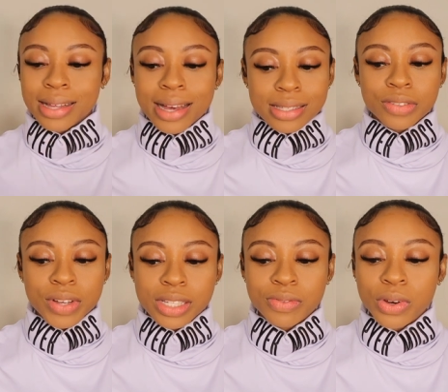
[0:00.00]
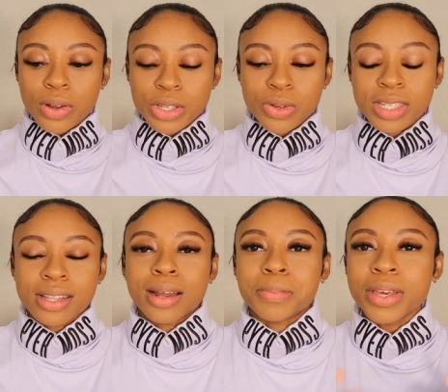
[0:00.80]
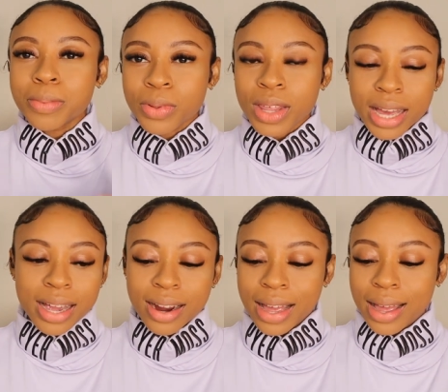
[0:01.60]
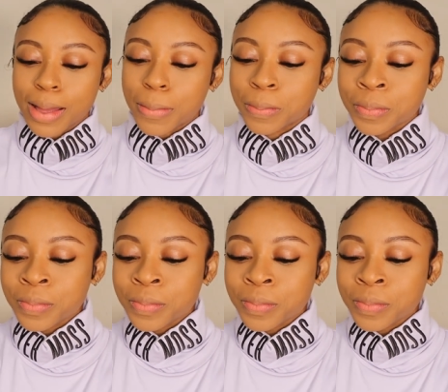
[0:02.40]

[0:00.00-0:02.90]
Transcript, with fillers: the Essence Festival and so it's a lot of people there and